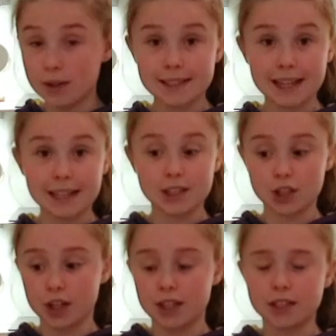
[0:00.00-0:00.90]
once that's
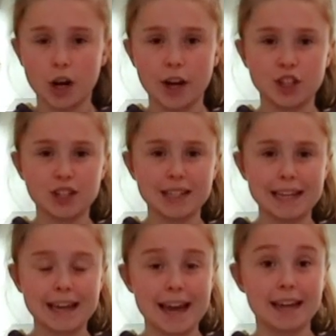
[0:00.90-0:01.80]
done, sorry I just
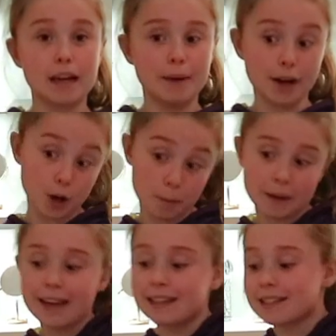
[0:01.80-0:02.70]
said cake, I meant
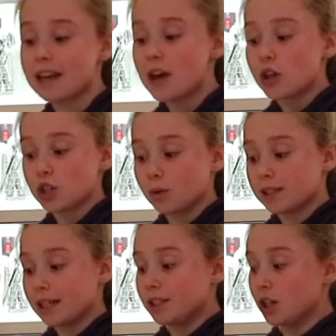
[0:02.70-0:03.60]
cupcakes. So
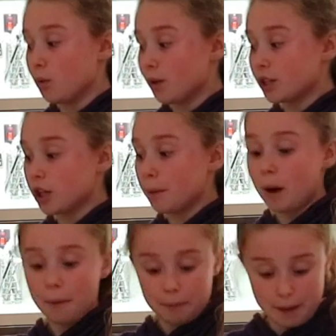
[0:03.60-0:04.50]
once that's done, we're just going to
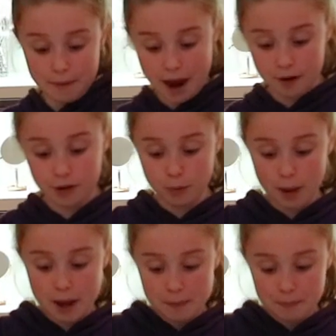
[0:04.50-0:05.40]
pop them out of the
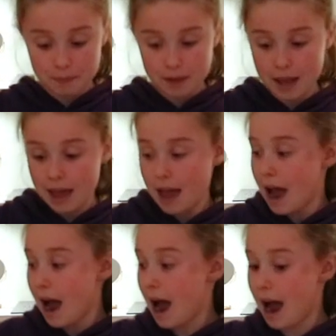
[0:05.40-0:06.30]
way
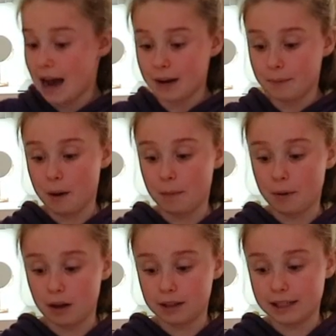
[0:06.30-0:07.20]
and pop
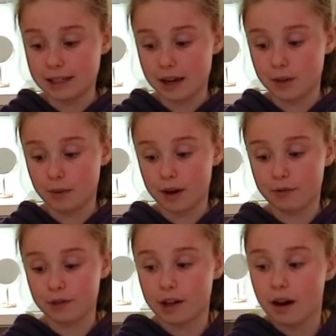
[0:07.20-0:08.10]
all these out of the way
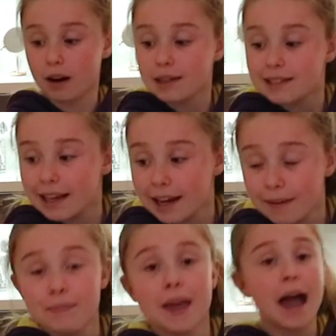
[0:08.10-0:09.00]
for the
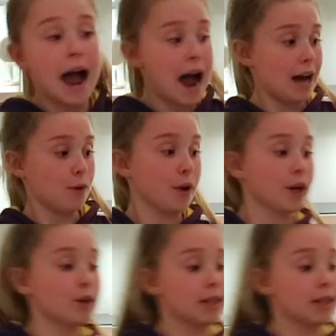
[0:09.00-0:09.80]
icing. And we're